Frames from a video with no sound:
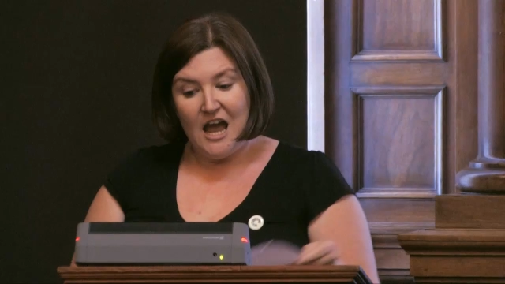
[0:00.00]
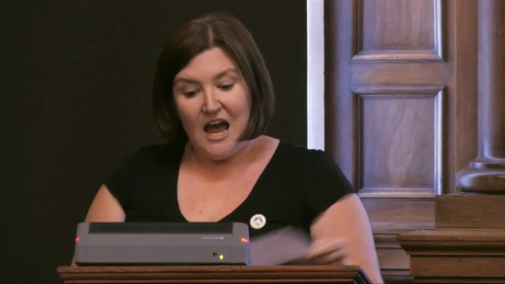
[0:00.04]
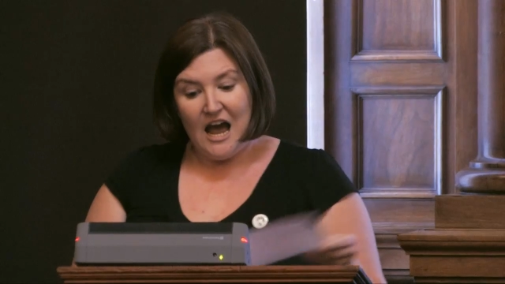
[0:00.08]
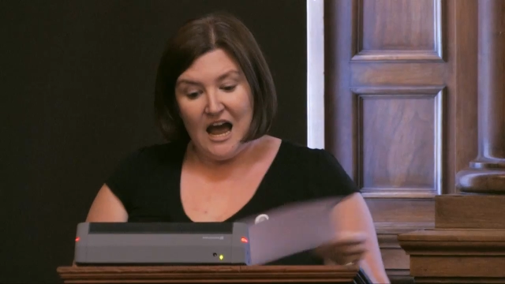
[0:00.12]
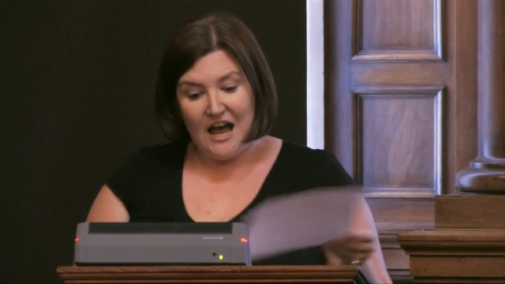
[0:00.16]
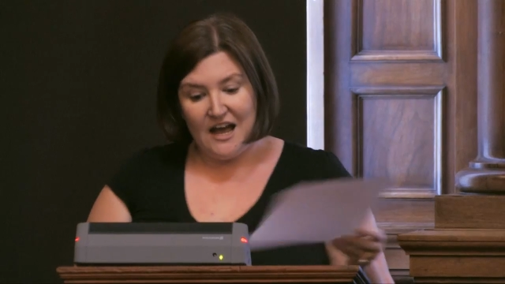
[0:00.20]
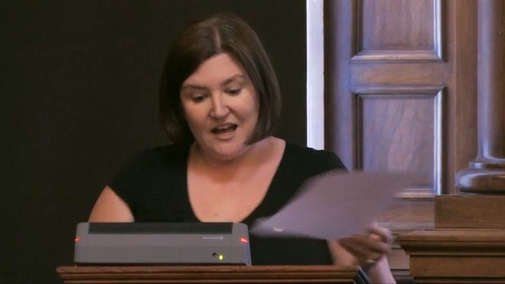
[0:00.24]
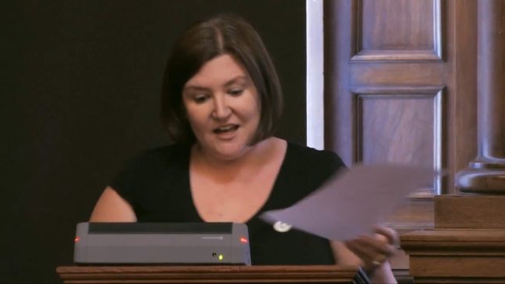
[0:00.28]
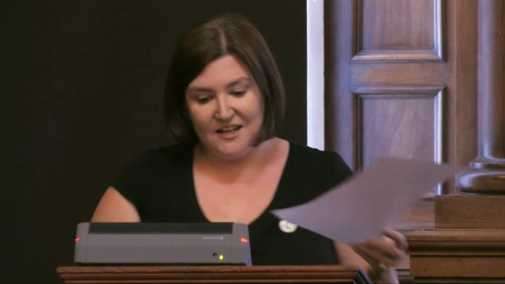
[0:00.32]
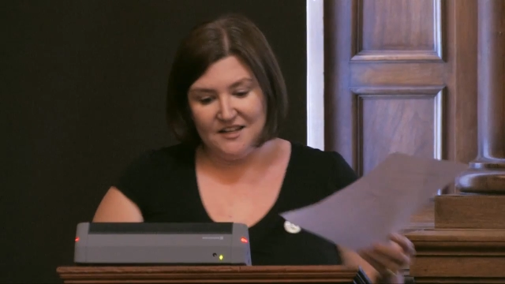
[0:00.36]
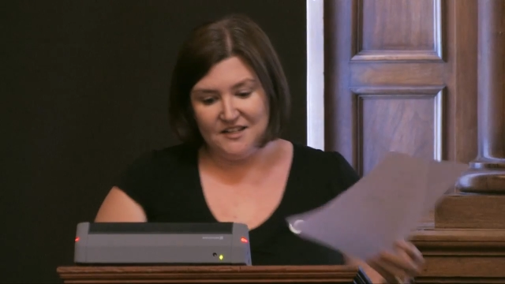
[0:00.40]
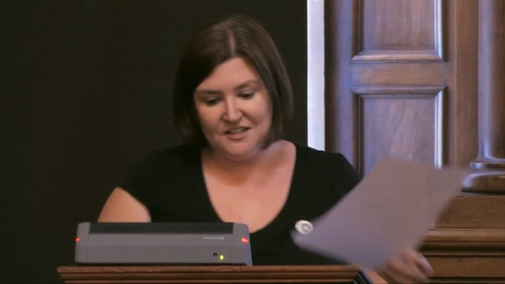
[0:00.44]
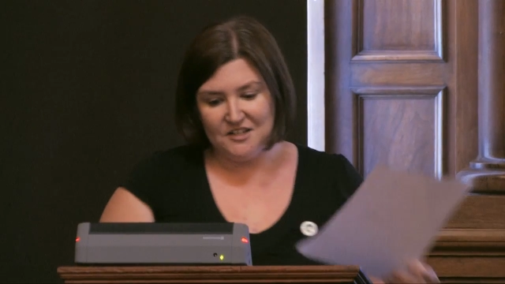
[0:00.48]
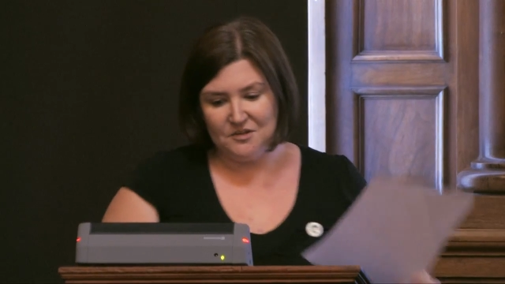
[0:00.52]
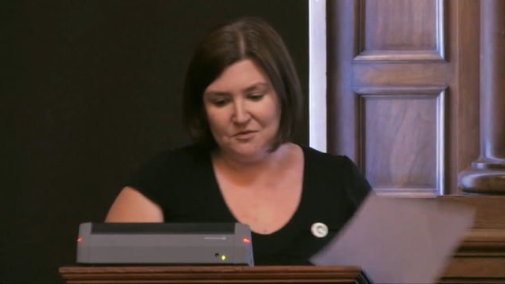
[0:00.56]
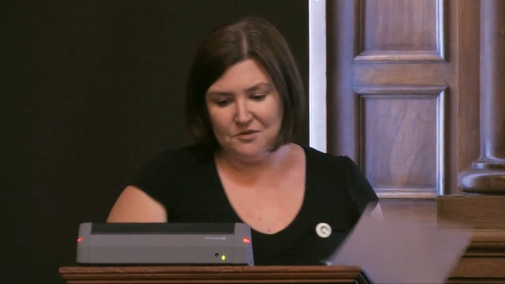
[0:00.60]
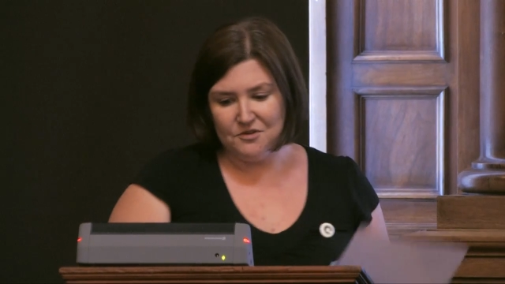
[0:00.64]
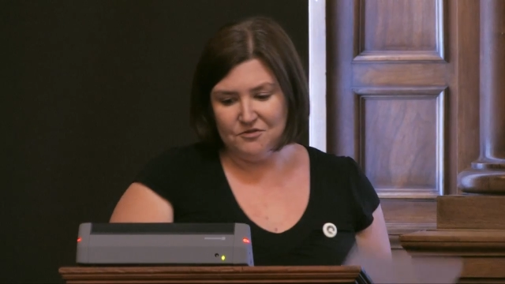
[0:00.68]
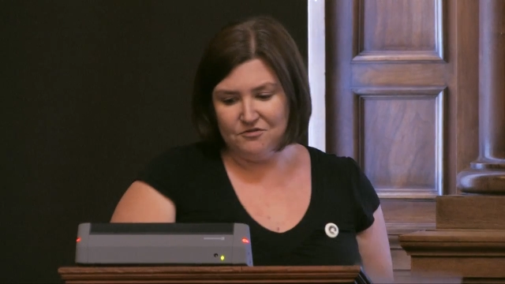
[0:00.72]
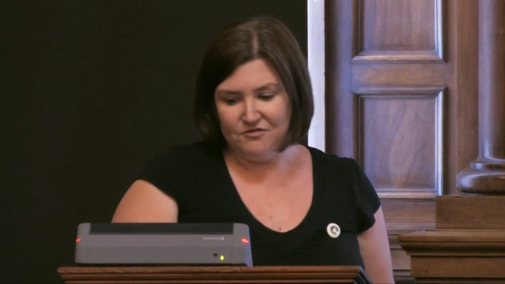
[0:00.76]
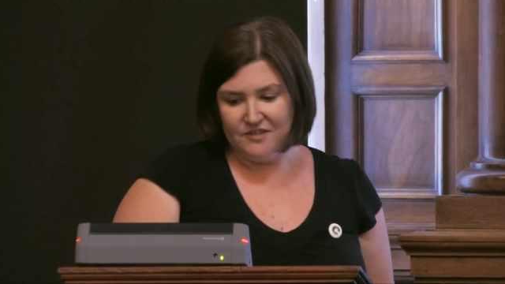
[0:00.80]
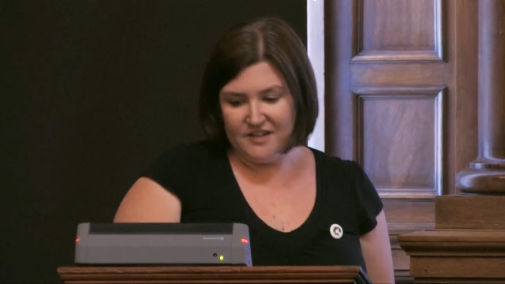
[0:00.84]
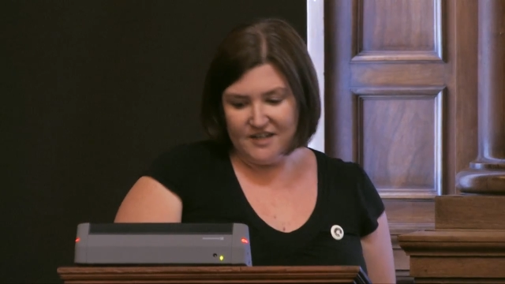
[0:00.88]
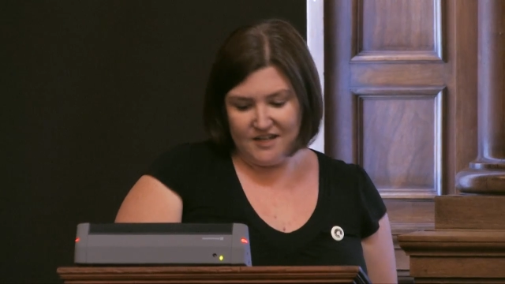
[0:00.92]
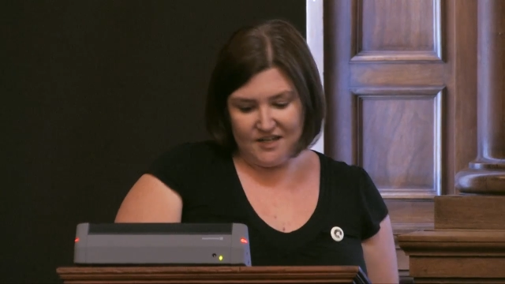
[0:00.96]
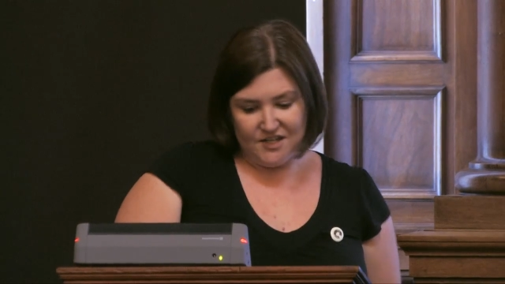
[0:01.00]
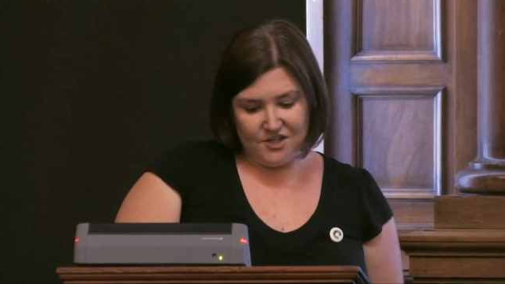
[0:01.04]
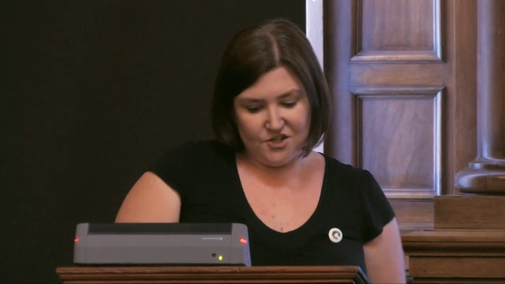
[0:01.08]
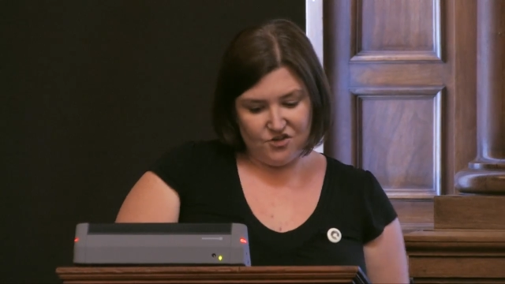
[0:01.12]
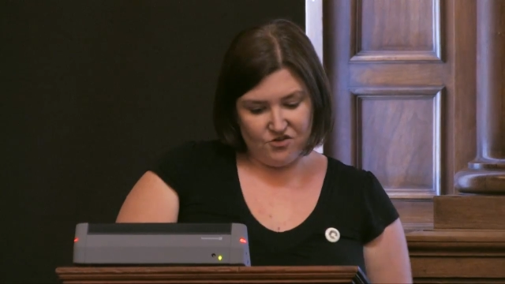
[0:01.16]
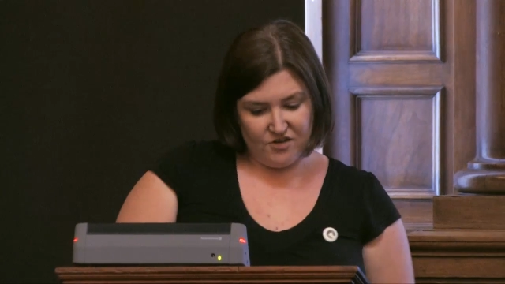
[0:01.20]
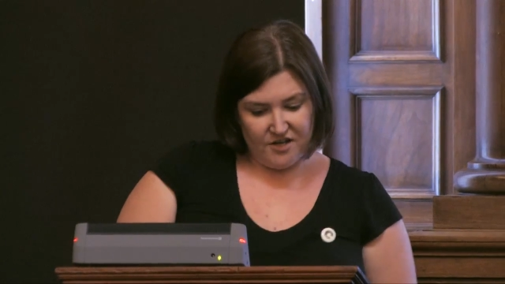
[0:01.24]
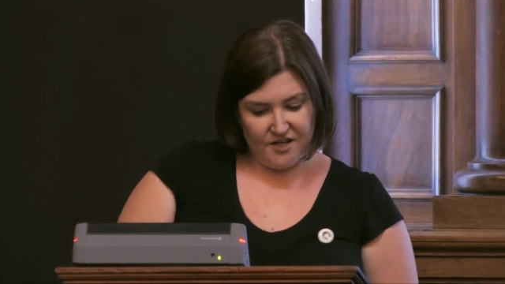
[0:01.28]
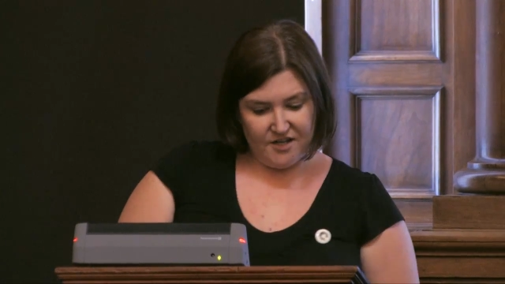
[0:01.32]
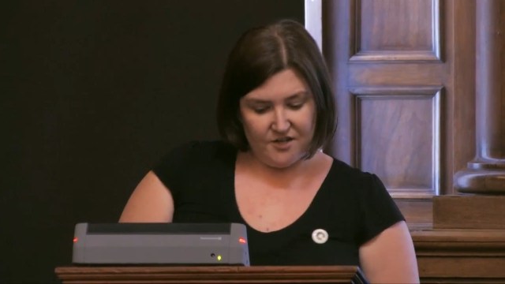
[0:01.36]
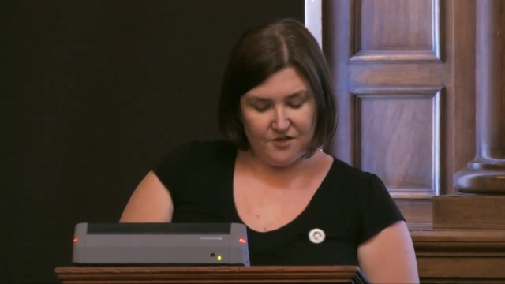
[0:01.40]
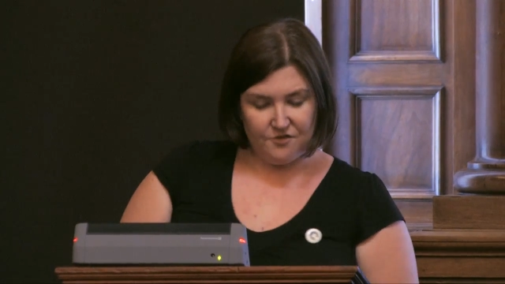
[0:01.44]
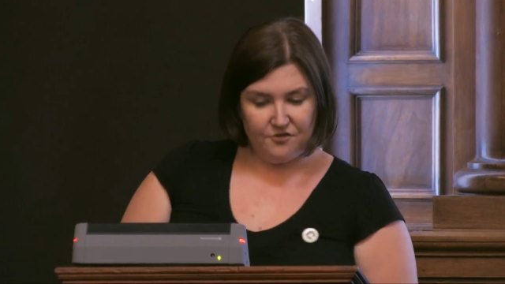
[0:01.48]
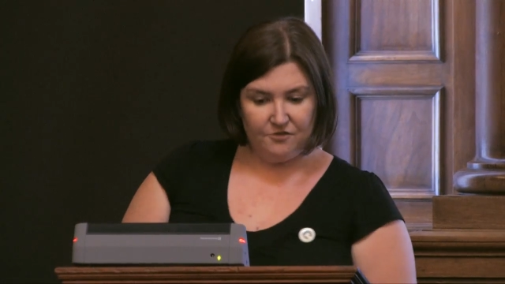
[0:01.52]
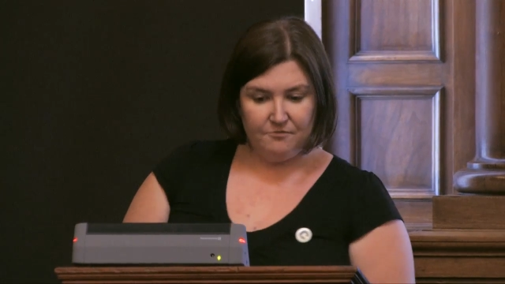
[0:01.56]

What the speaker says: and it was really strange